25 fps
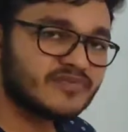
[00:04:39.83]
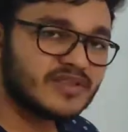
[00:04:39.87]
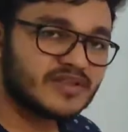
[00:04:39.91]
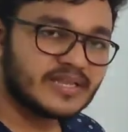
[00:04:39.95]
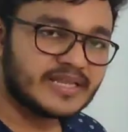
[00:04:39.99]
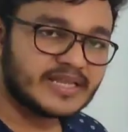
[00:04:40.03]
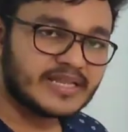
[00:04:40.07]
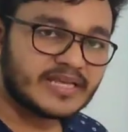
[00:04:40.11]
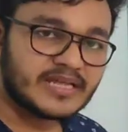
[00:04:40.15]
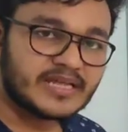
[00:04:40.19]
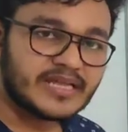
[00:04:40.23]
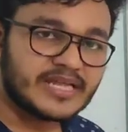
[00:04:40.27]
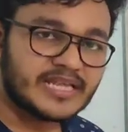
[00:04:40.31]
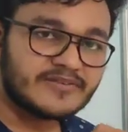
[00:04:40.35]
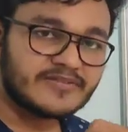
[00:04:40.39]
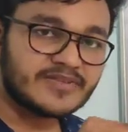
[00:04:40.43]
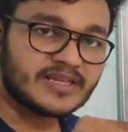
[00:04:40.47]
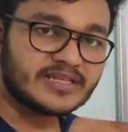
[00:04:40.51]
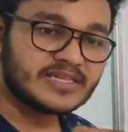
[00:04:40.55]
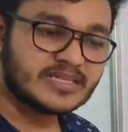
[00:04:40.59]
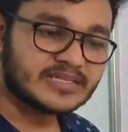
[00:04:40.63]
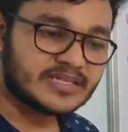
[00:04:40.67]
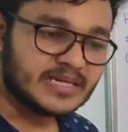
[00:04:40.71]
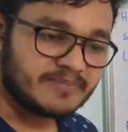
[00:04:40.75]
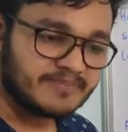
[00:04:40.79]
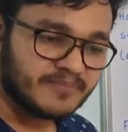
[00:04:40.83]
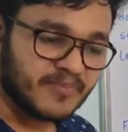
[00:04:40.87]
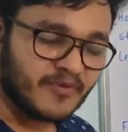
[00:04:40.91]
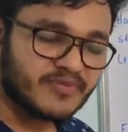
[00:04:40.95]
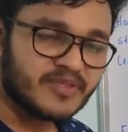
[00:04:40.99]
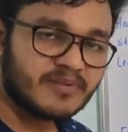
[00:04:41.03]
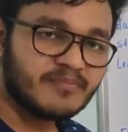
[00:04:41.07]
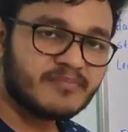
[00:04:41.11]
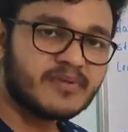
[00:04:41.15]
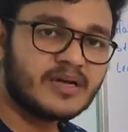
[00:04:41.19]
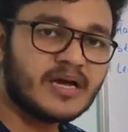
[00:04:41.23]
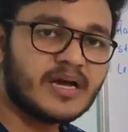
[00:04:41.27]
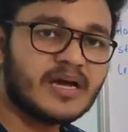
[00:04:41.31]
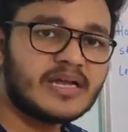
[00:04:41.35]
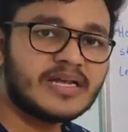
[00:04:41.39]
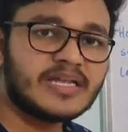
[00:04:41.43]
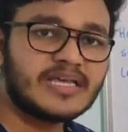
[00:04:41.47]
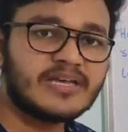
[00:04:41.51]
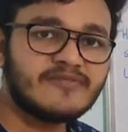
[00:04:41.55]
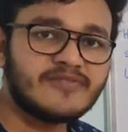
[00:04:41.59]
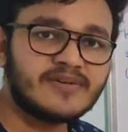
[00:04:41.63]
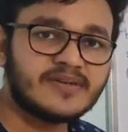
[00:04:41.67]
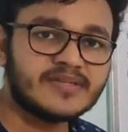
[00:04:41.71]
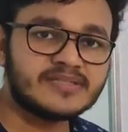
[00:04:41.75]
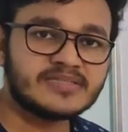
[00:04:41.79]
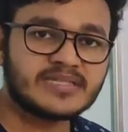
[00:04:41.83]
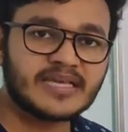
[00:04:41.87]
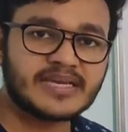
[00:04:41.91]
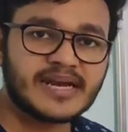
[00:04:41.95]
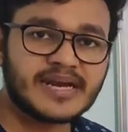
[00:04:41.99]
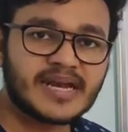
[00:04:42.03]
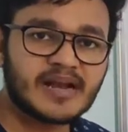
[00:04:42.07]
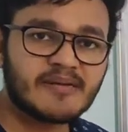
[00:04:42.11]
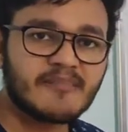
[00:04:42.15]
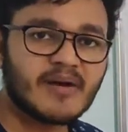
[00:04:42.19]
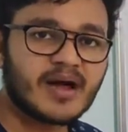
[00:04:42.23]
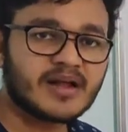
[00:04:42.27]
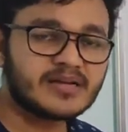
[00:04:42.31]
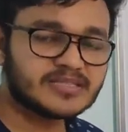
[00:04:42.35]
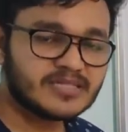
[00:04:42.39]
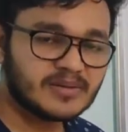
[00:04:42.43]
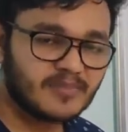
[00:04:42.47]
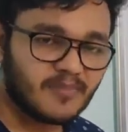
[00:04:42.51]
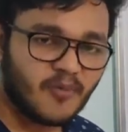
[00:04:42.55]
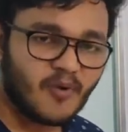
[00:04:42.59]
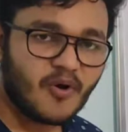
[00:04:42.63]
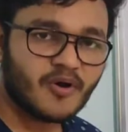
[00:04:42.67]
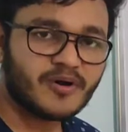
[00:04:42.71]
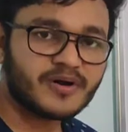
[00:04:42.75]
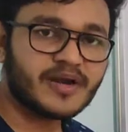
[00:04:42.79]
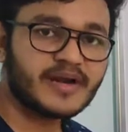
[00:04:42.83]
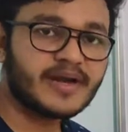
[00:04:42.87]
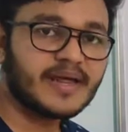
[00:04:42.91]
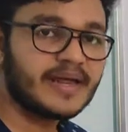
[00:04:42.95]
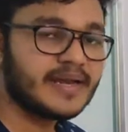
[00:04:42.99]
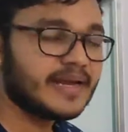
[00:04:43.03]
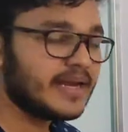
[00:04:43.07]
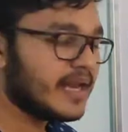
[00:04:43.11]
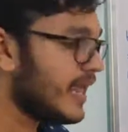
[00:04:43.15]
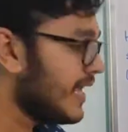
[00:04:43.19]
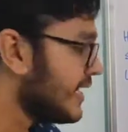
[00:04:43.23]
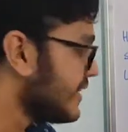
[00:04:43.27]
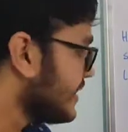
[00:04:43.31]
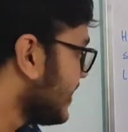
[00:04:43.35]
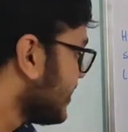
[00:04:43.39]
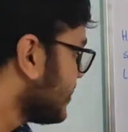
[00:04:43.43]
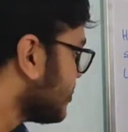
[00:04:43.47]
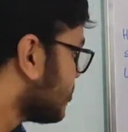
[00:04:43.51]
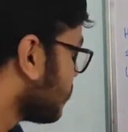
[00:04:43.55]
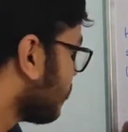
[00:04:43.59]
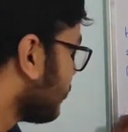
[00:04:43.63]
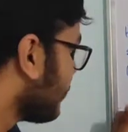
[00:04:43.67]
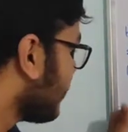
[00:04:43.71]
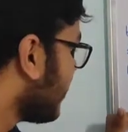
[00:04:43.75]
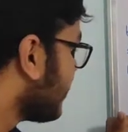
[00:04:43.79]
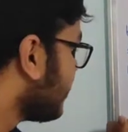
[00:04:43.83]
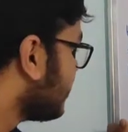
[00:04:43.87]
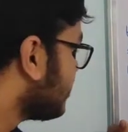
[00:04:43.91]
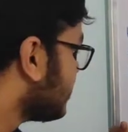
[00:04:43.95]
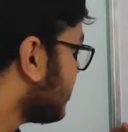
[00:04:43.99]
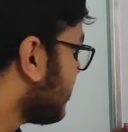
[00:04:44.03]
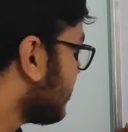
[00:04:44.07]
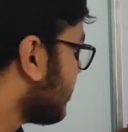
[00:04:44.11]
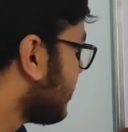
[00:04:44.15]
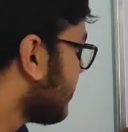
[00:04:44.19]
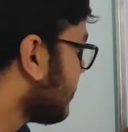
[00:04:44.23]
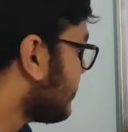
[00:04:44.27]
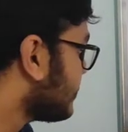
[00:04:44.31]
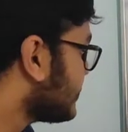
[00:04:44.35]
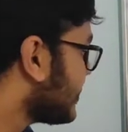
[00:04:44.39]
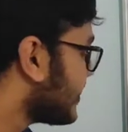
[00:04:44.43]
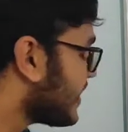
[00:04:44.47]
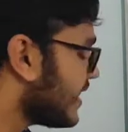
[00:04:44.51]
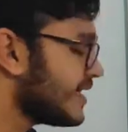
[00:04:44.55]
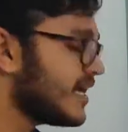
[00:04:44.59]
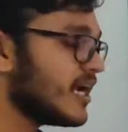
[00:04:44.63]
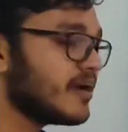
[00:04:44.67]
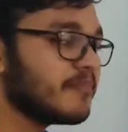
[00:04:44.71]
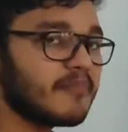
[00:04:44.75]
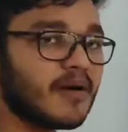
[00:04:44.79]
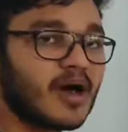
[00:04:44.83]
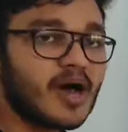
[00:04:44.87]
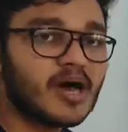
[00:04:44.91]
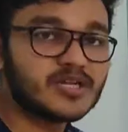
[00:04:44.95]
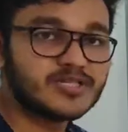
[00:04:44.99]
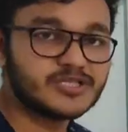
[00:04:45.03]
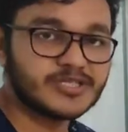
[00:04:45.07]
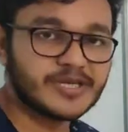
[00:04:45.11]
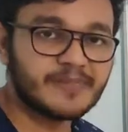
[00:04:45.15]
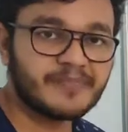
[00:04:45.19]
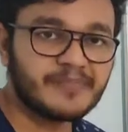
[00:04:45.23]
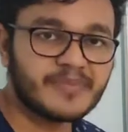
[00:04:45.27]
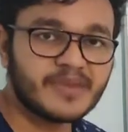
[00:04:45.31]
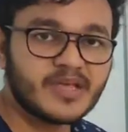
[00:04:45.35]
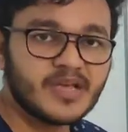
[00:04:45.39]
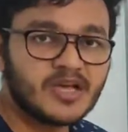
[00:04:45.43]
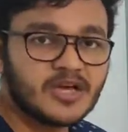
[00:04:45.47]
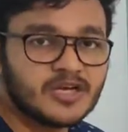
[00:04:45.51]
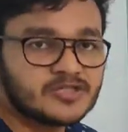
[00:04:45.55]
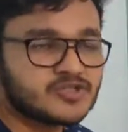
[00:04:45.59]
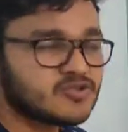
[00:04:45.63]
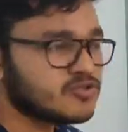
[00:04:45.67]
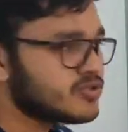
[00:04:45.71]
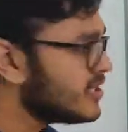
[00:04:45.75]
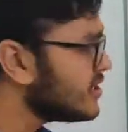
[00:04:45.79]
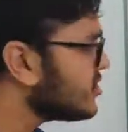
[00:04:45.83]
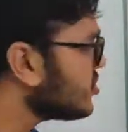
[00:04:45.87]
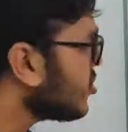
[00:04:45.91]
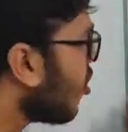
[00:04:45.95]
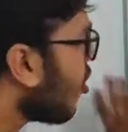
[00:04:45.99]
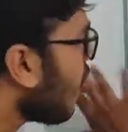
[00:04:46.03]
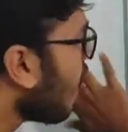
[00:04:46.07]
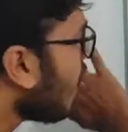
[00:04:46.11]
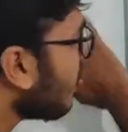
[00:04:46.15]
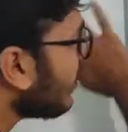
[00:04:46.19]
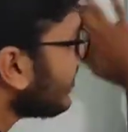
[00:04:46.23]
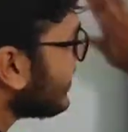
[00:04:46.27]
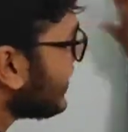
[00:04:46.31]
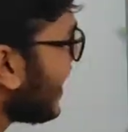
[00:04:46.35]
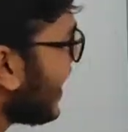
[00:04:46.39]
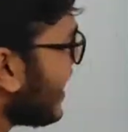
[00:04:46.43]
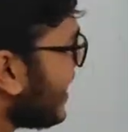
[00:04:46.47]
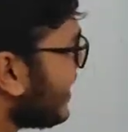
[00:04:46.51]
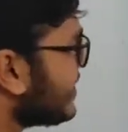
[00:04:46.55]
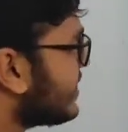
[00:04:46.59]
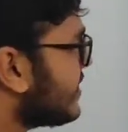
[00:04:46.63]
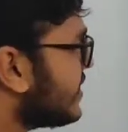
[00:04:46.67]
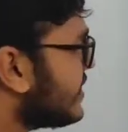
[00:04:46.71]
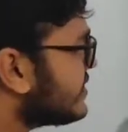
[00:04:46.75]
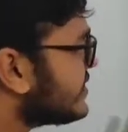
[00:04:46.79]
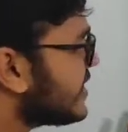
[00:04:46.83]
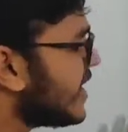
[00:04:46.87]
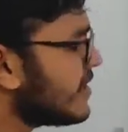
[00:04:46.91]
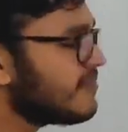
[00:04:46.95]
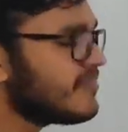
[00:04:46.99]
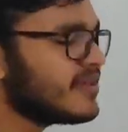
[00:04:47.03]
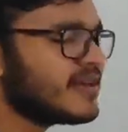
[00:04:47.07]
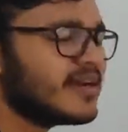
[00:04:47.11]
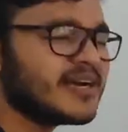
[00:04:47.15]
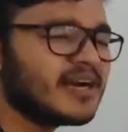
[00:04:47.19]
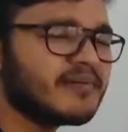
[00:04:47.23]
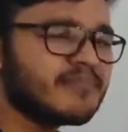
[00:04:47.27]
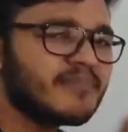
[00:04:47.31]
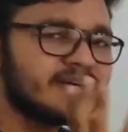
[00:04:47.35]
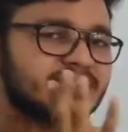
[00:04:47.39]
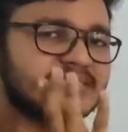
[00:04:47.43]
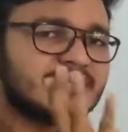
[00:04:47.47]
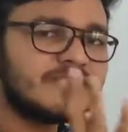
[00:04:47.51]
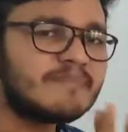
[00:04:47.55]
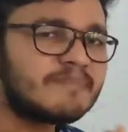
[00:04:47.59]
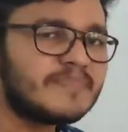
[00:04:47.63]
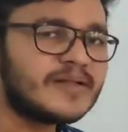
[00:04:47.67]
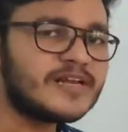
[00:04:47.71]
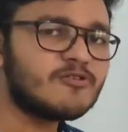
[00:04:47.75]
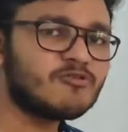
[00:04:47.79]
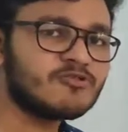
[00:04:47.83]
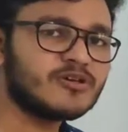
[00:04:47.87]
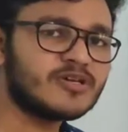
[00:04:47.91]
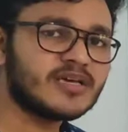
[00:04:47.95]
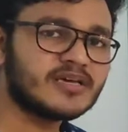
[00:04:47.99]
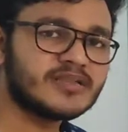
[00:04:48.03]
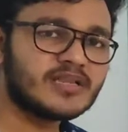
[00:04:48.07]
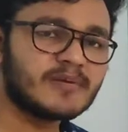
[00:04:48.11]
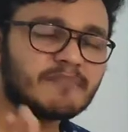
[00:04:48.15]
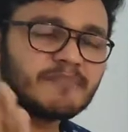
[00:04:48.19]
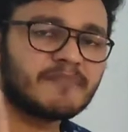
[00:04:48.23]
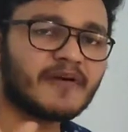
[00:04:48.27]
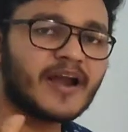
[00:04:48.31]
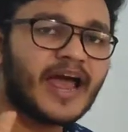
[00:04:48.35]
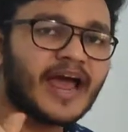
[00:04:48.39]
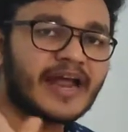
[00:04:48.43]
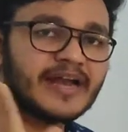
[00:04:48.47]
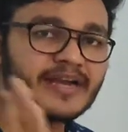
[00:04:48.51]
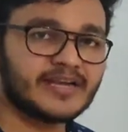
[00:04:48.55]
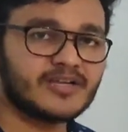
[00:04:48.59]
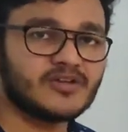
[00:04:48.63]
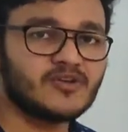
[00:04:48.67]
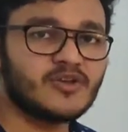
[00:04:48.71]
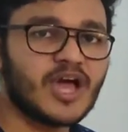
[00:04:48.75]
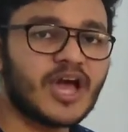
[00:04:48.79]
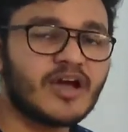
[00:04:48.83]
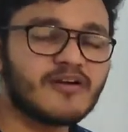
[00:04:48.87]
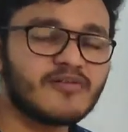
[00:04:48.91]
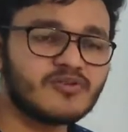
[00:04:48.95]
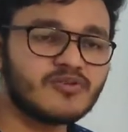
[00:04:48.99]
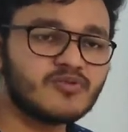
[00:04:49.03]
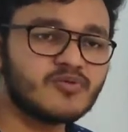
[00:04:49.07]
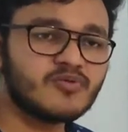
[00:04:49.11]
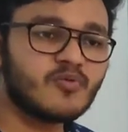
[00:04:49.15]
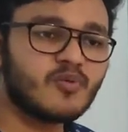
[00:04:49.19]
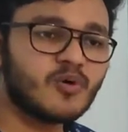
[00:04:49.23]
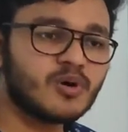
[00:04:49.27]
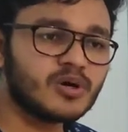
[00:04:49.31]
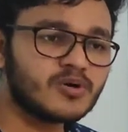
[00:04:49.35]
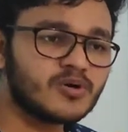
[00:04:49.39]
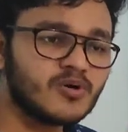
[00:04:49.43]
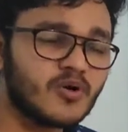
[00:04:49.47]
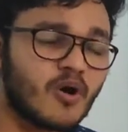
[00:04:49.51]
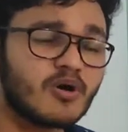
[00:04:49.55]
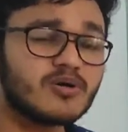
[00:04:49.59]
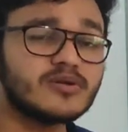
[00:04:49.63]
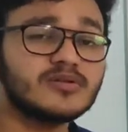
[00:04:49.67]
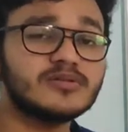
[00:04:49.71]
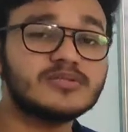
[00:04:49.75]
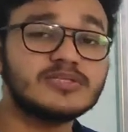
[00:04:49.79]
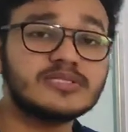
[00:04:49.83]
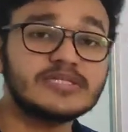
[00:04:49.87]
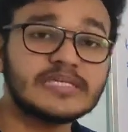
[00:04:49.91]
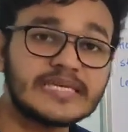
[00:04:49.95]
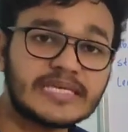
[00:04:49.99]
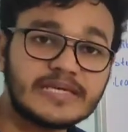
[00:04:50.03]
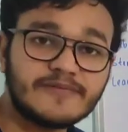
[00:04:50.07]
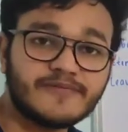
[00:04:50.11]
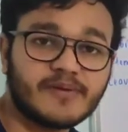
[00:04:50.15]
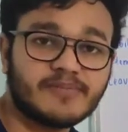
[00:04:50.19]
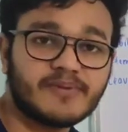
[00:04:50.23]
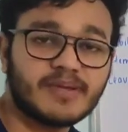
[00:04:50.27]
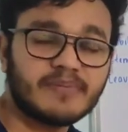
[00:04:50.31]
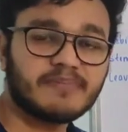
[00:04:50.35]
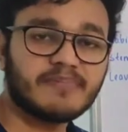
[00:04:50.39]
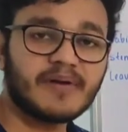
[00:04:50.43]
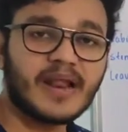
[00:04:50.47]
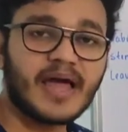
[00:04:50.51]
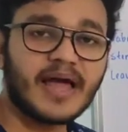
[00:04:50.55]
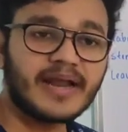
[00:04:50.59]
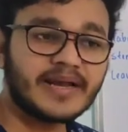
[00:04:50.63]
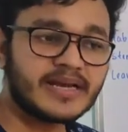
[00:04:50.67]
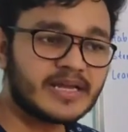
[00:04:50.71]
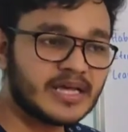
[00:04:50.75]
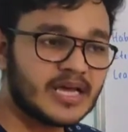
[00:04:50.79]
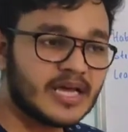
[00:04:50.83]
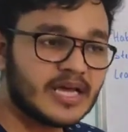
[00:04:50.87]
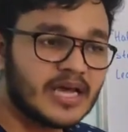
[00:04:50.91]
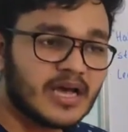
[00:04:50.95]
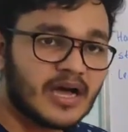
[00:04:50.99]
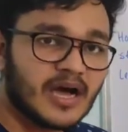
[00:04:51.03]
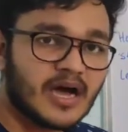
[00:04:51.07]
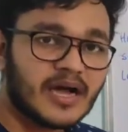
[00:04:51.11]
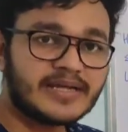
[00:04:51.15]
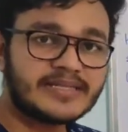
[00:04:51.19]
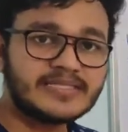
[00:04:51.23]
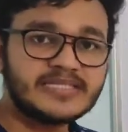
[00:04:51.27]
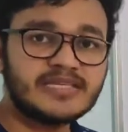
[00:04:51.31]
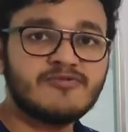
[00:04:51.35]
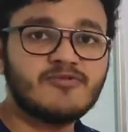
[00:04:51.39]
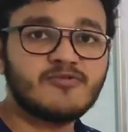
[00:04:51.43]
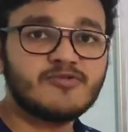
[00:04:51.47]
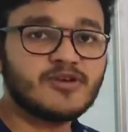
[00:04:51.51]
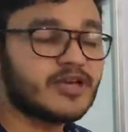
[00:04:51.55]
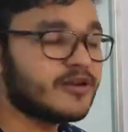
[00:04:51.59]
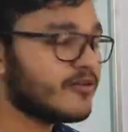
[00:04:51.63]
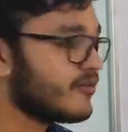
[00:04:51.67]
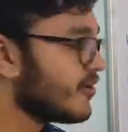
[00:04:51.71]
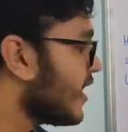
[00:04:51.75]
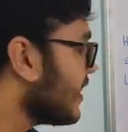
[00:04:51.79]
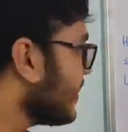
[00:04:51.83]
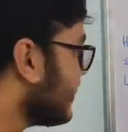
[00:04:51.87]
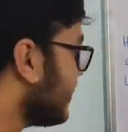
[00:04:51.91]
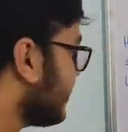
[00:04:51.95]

the leaf, that is the tip of the leaf, is serrated margin, the pointed end like that, so it has a serrated margin. So these all characters can be written by simply looking at the plant. You have to, what you all see from the plant itself, you can write